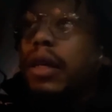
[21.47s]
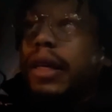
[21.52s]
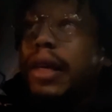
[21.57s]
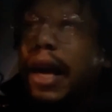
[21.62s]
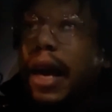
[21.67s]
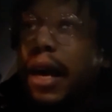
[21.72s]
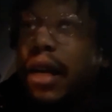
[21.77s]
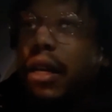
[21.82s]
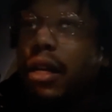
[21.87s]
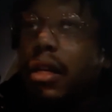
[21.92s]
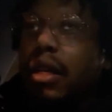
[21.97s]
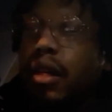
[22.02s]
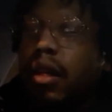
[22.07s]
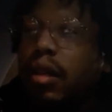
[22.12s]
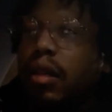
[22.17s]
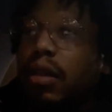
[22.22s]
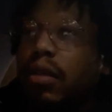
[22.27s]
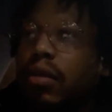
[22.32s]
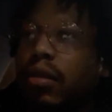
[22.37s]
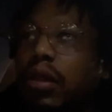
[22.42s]
kind
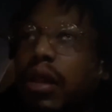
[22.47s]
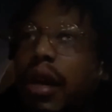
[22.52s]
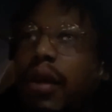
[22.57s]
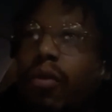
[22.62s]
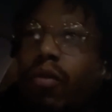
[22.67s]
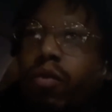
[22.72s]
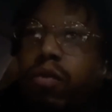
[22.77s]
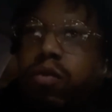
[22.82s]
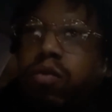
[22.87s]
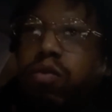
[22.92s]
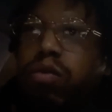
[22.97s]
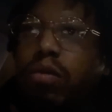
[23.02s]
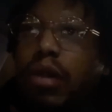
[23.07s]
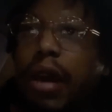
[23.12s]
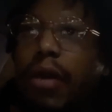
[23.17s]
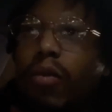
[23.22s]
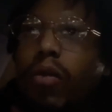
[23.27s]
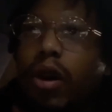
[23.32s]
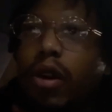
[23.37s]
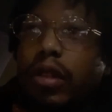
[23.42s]
of, they
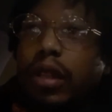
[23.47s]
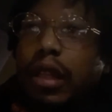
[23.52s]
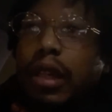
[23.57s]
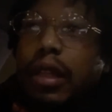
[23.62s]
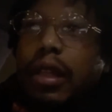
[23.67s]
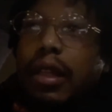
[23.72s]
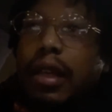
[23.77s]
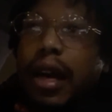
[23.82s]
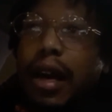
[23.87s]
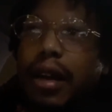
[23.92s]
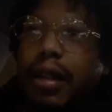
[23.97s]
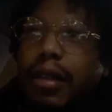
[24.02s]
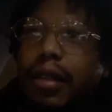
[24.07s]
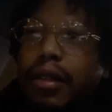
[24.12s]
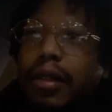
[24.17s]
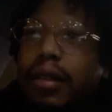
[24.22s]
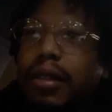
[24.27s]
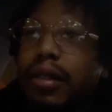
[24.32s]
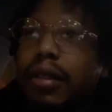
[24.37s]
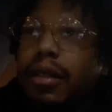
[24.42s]
work
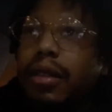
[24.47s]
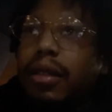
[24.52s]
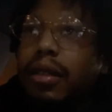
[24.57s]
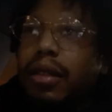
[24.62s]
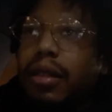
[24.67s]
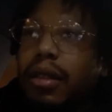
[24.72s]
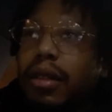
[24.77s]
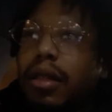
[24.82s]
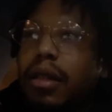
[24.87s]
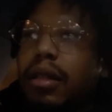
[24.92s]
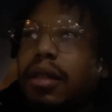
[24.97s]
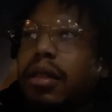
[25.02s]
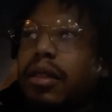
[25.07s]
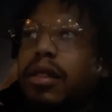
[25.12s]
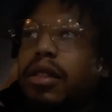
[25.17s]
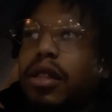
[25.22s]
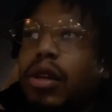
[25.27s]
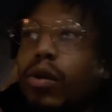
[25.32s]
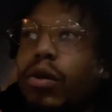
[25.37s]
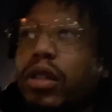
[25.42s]
together,
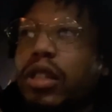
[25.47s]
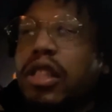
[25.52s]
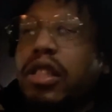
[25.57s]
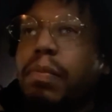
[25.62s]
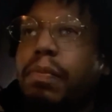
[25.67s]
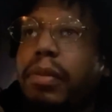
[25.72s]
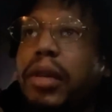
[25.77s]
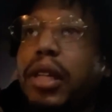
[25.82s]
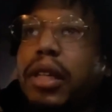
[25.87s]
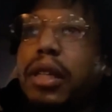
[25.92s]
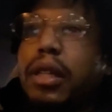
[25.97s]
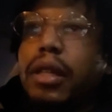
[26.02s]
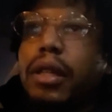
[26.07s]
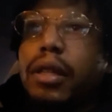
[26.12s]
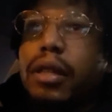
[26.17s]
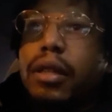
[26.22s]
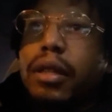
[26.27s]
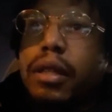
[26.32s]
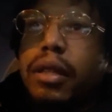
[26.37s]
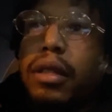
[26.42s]
so to speak.
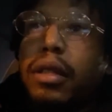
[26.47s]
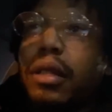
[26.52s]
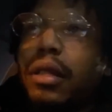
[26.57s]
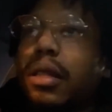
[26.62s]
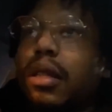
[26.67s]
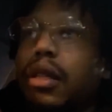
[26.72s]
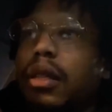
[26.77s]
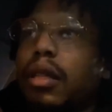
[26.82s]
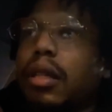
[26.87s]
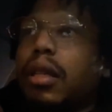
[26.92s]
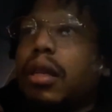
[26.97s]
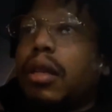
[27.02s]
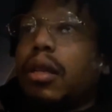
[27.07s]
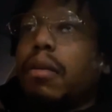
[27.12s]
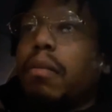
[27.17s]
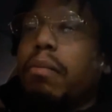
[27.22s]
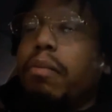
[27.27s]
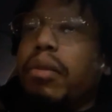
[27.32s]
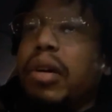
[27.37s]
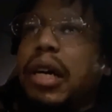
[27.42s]

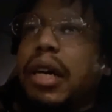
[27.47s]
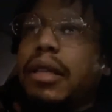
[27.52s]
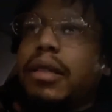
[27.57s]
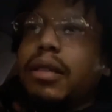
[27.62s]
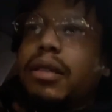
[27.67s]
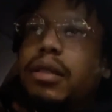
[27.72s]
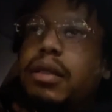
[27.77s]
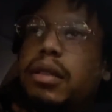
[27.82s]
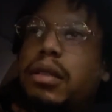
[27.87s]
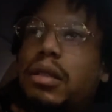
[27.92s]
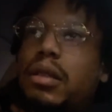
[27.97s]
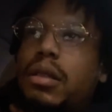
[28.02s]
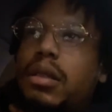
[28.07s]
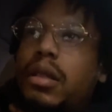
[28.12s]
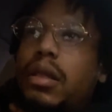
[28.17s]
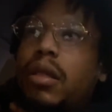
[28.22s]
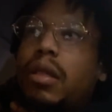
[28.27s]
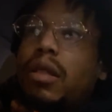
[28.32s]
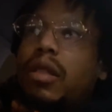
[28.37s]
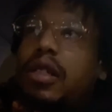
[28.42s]
But
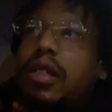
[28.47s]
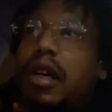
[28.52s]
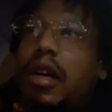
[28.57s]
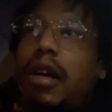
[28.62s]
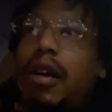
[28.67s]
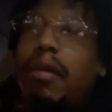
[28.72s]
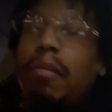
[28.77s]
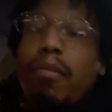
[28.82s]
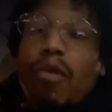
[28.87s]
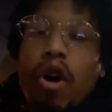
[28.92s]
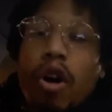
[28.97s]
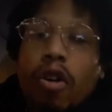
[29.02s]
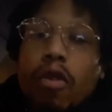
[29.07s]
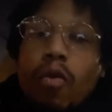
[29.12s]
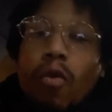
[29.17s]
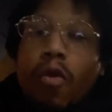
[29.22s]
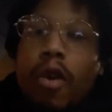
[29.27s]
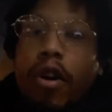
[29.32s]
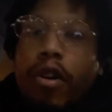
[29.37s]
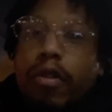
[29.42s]
some
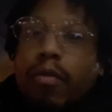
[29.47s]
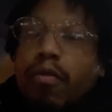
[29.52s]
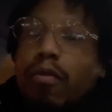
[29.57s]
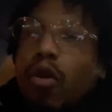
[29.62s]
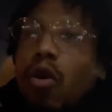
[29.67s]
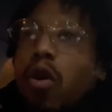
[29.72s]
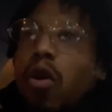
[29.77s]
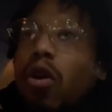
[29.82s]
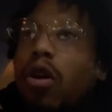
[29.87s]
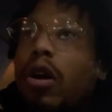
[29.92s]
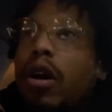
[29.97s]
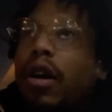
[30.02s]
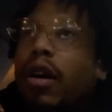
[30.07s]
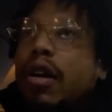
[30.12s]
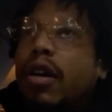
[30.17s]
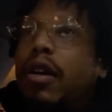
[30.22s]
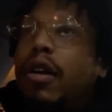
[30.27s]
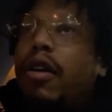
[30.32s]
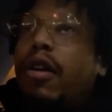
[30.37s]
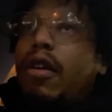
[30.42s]
work more
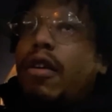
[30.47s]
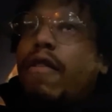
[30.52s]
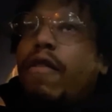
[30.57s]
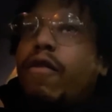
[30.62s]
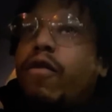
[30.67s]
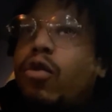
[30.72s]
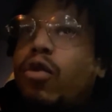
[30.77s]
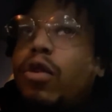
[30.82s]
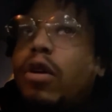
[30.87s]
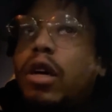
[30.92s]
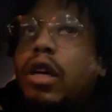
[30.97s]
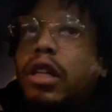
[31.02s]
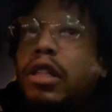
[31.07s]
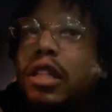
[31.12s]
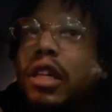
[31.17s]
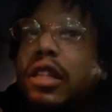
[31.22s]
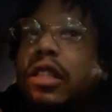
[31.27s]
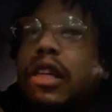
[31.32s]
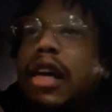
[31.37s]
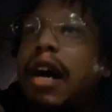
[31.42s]
for
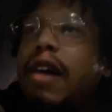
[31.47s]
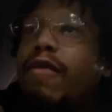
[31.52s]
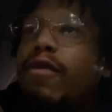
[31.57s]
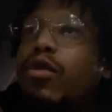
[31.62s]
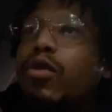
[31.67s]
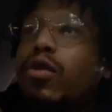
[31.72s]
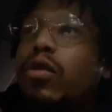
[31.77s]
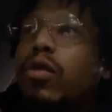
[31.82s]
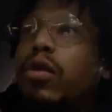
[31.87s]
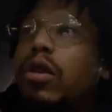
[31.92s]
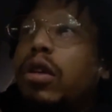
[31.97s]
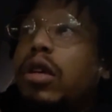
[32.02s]
the devil